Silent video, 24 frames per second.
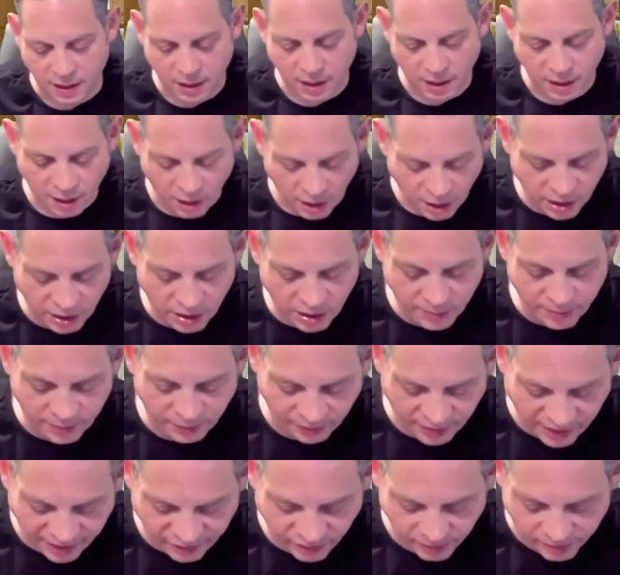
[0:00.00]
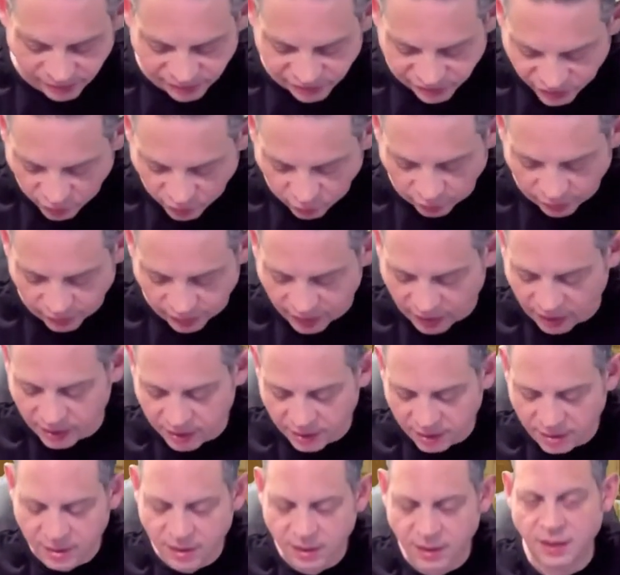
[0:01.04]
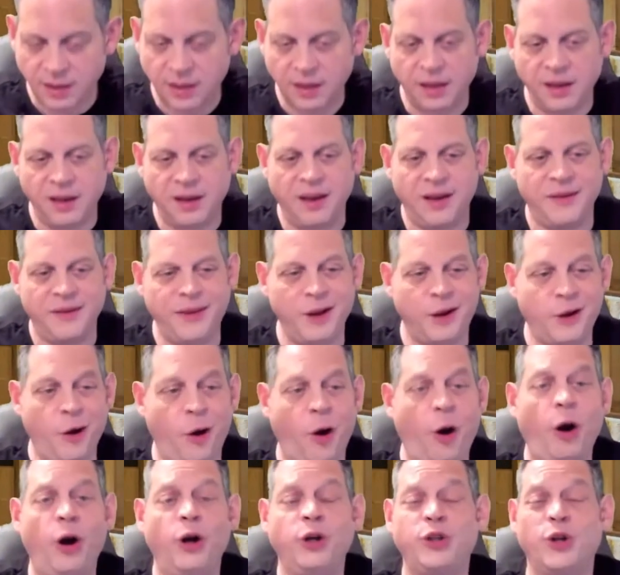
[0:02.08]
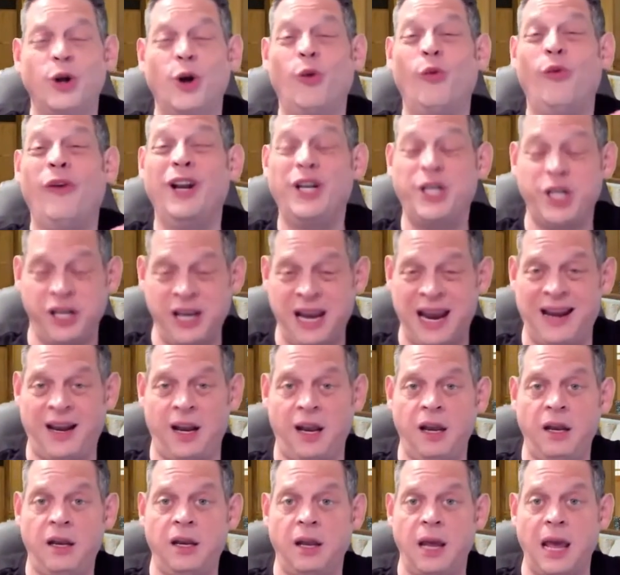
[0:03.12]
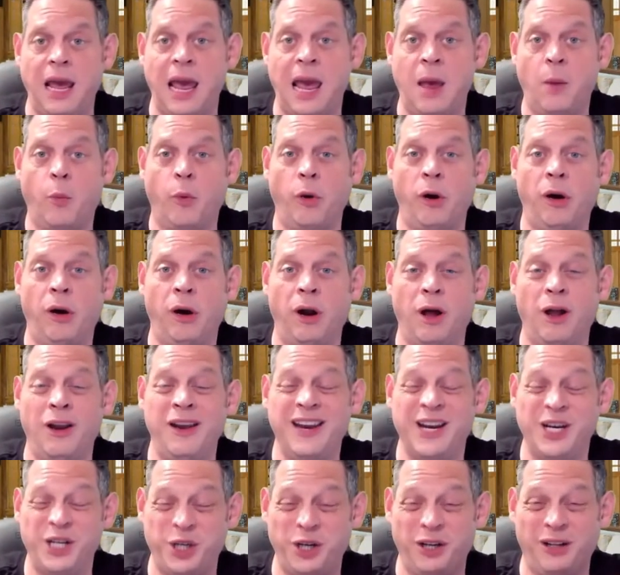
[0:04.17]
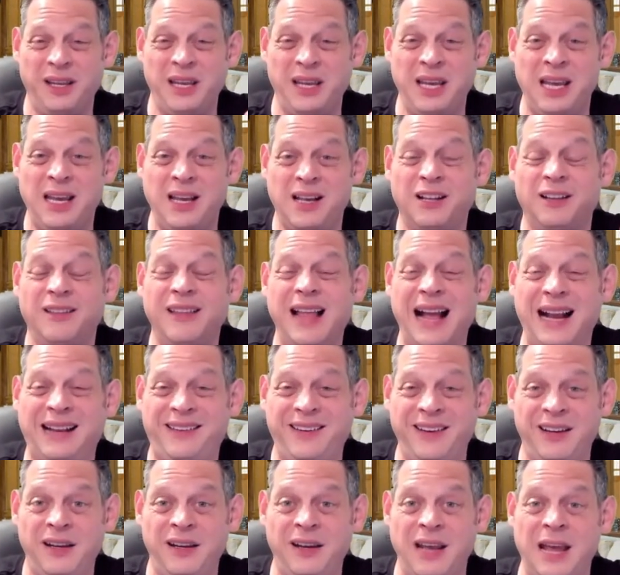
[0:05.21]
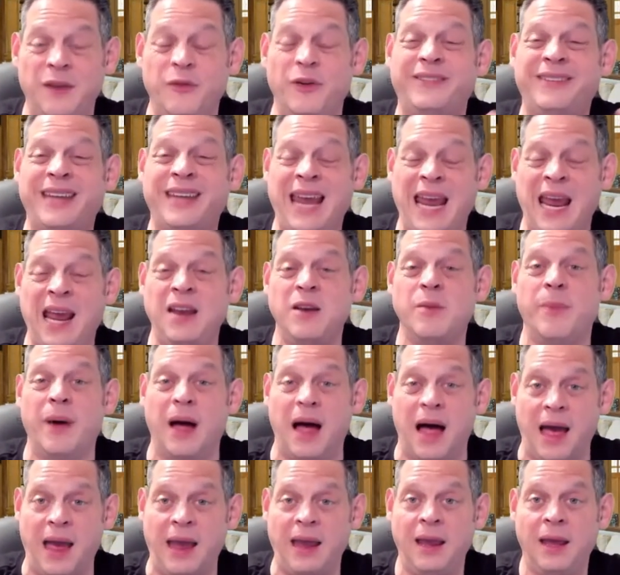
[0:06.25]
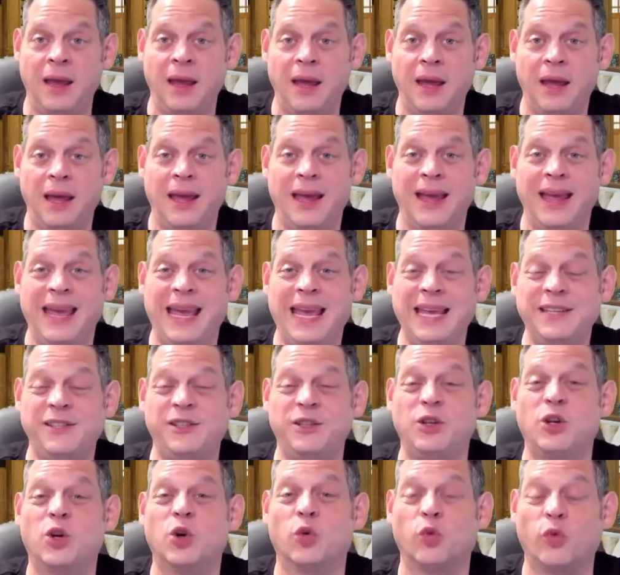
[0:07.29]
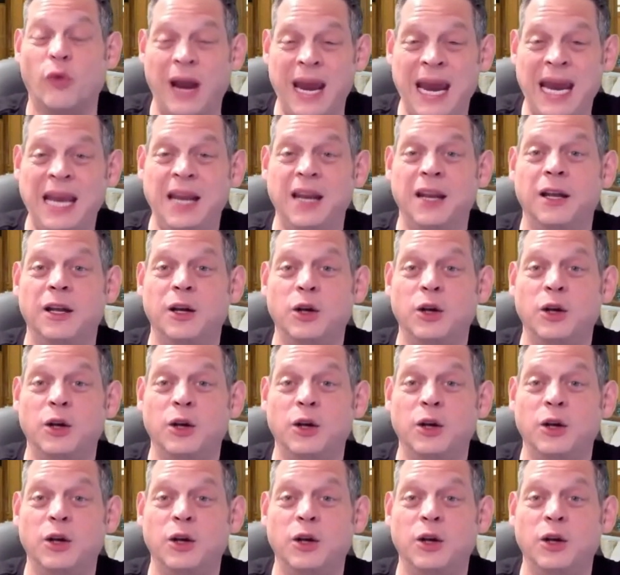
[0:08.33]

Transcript: Unbelievable story. The cards originated and were initially collected and retained by his great